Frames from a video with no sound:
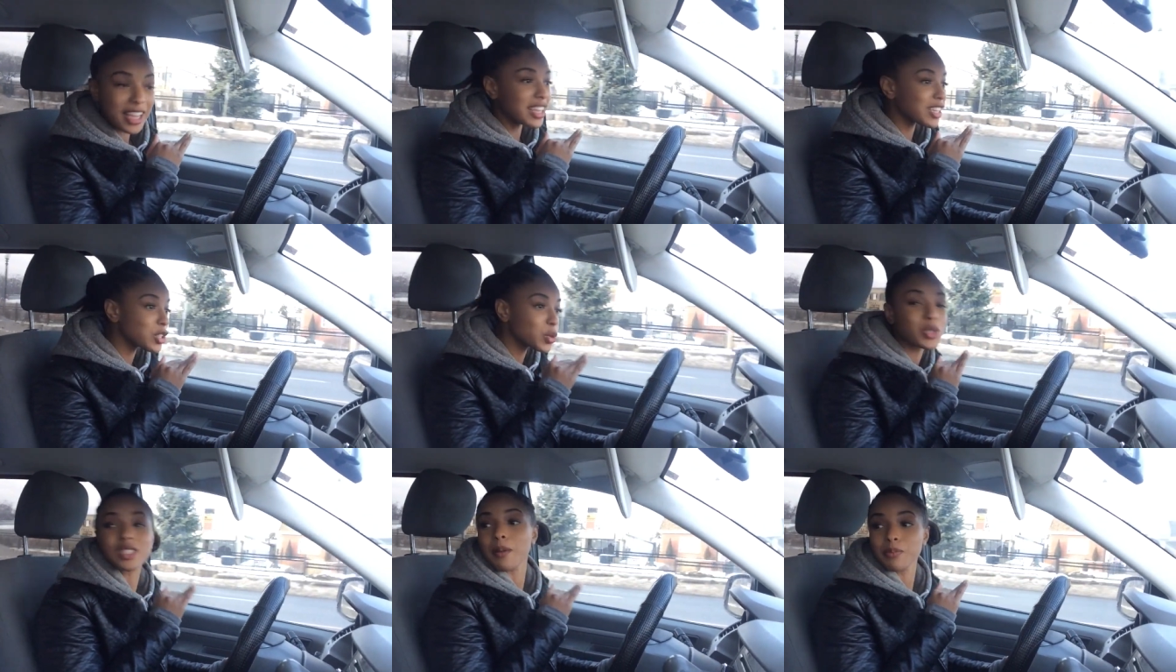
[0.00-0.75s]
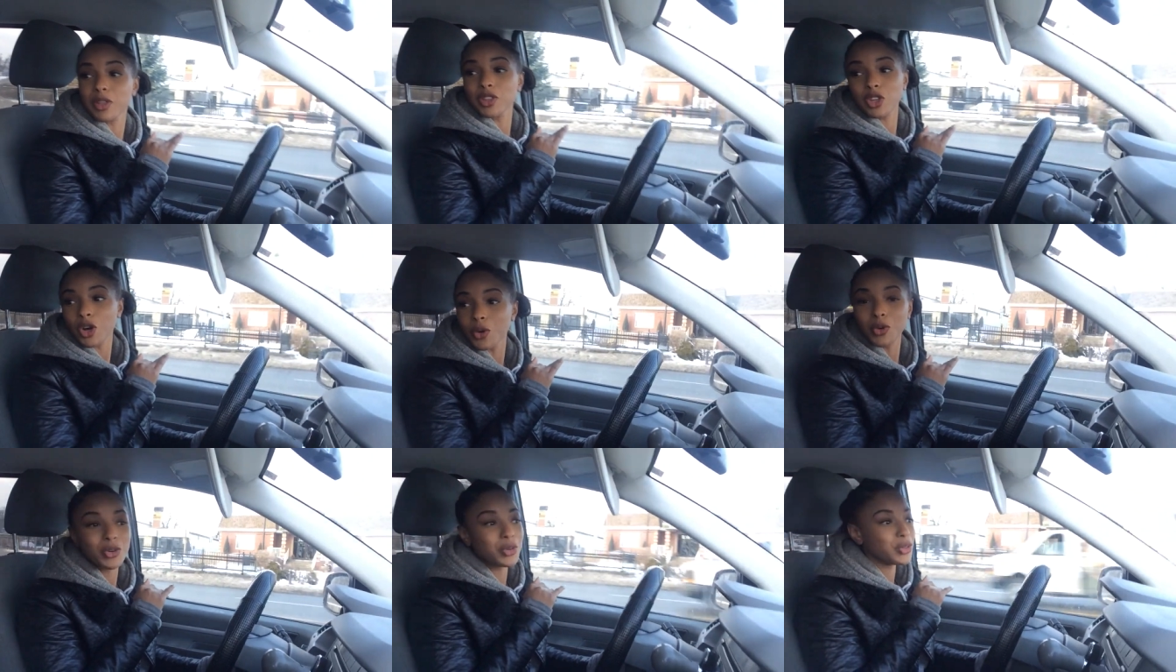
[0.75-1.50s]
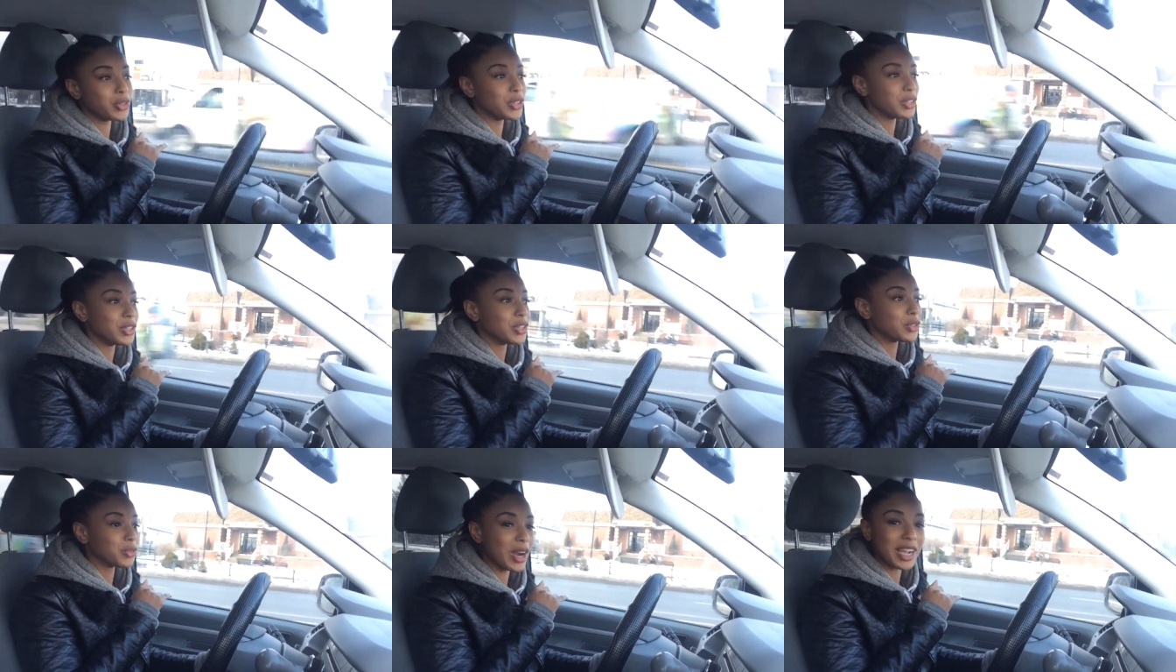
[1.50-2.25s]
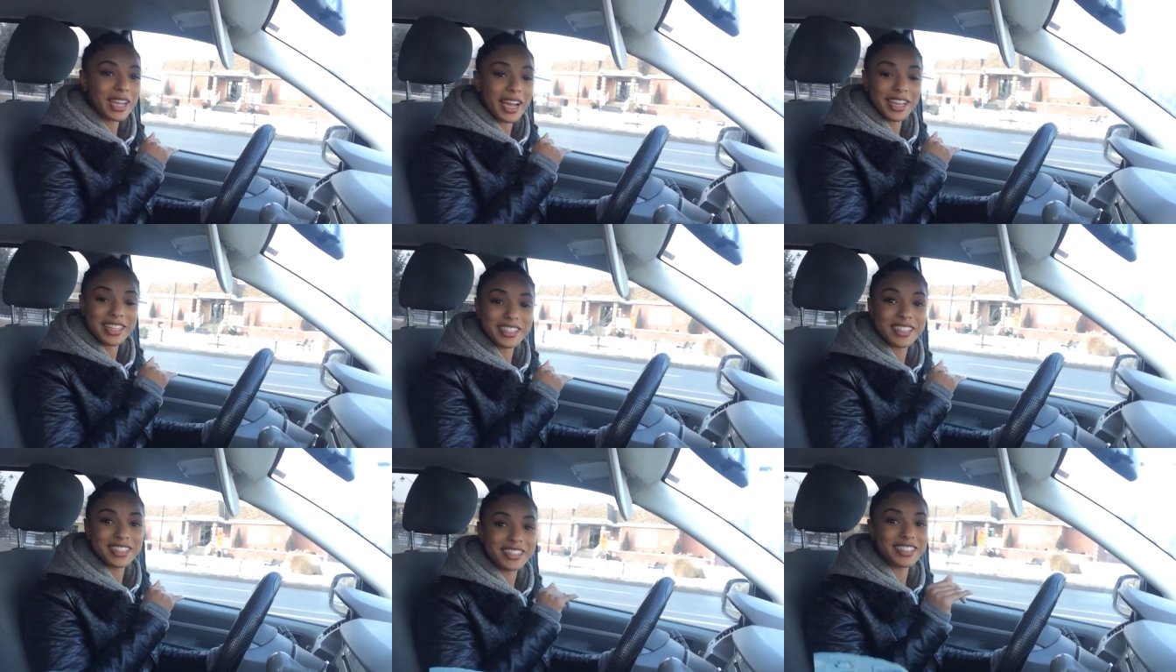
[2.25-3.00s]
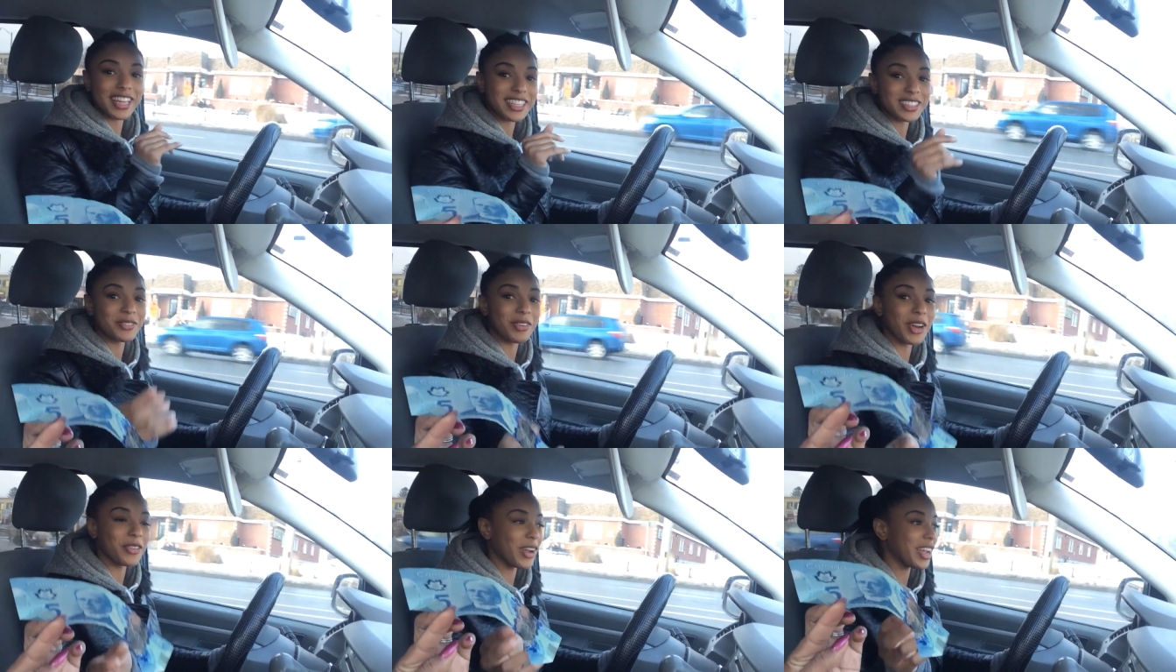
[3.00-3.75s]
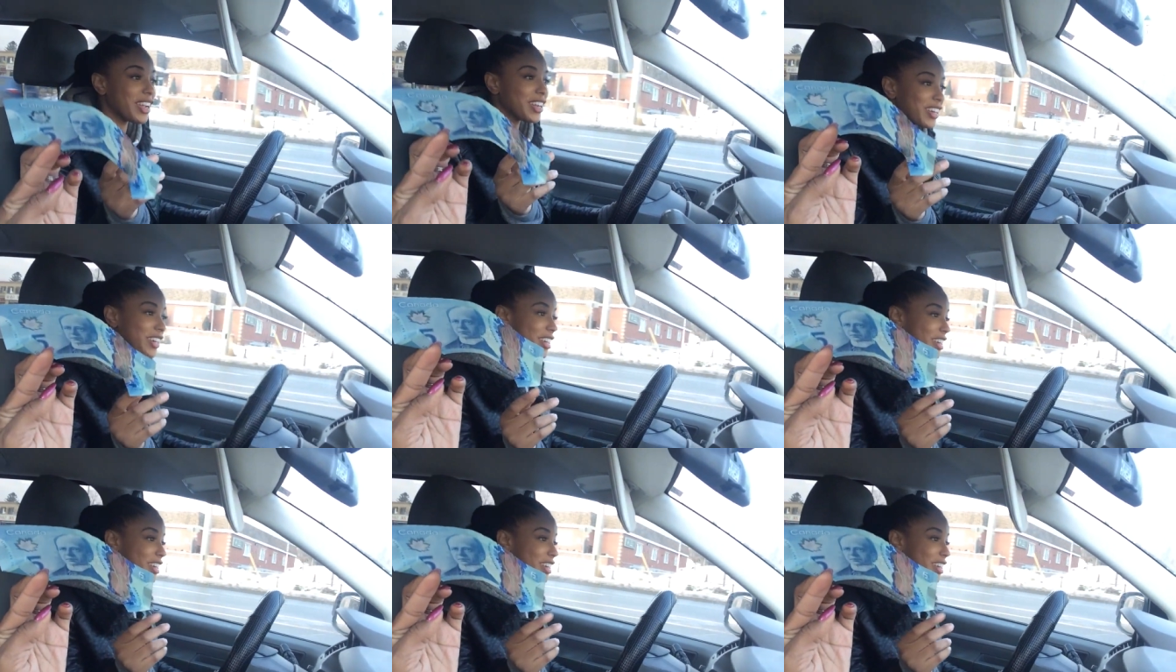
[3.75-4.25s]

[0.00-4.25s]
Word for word: it could do something though. Right guys? That's the money right here.